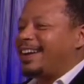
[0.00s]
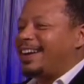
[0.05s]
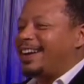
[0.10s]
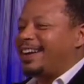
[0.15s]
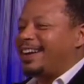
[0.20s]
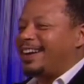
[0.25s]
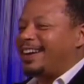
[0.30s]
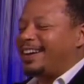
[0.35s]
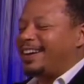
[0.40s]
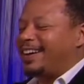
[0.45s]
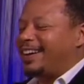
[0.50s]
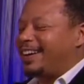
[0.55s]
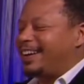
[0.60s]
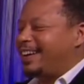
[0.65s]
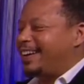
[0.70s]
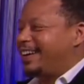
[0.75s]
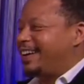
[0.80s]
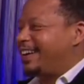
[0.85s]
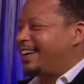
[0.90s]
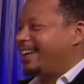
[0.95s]

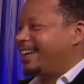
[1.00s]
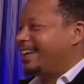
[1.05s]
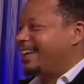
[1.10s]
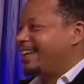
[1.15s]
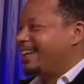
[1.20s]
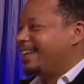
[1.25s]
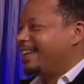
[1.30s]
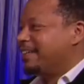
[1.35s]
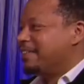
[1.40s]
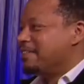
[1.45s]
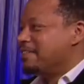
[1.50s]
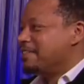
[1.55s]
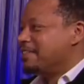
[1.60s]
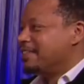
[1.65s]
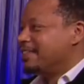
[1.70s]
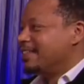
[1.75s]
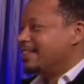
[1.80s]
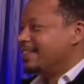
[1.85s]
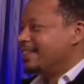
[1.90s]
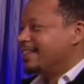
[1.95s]

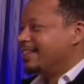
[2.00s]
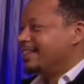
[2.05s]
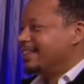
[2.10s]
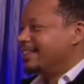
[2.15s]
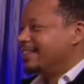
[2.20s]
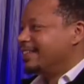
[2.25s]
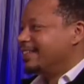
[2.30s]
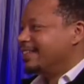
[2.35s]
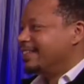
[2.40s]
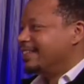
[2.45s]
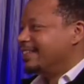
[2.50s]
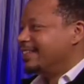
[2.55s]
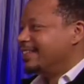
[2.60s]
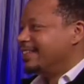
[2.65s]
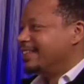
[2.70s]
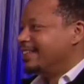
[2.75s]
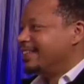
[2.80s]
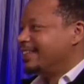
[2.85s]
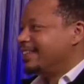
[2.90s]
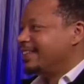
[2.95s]

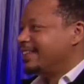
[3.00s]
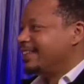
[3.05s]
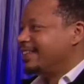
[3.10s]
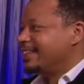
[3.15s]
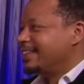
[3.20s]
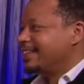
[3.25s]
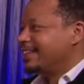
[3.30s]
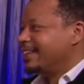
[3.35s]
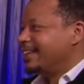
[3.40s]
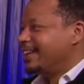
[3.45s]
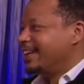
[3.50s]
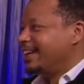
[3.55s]
[no speech]